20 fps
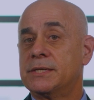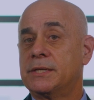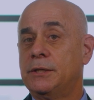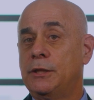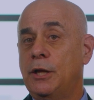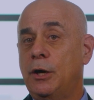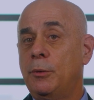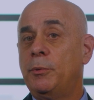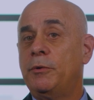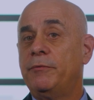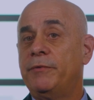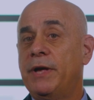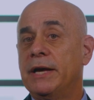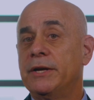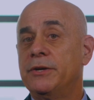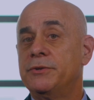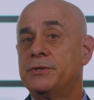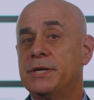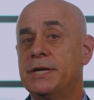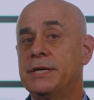global
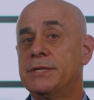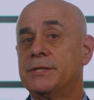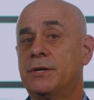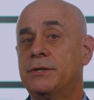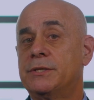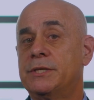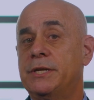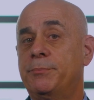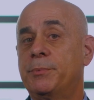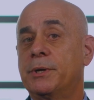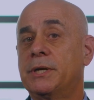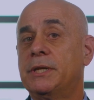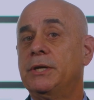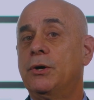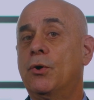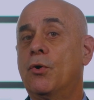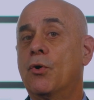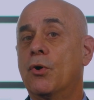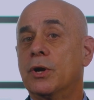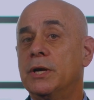value chains are
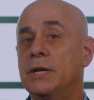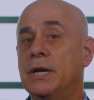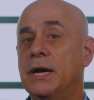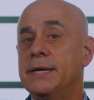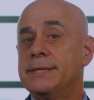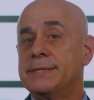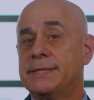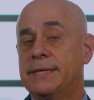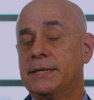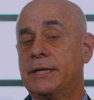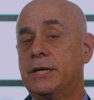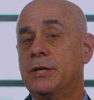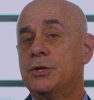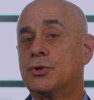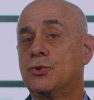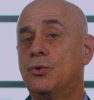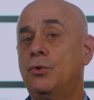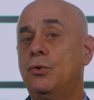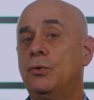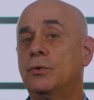typically organized and
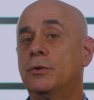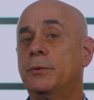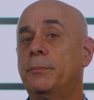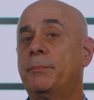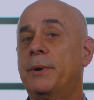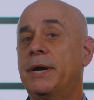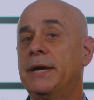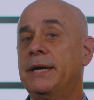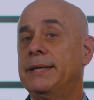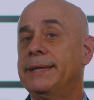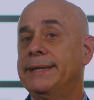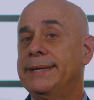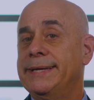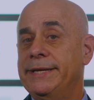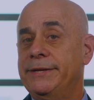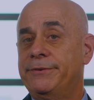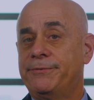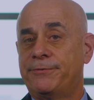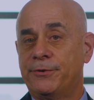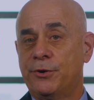controlled by a
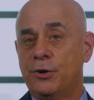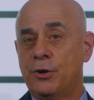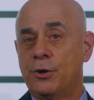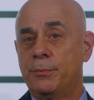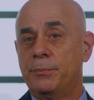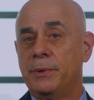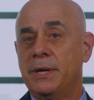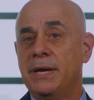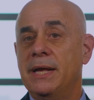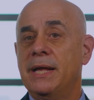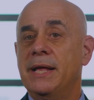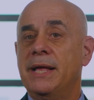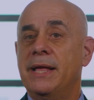lead firm,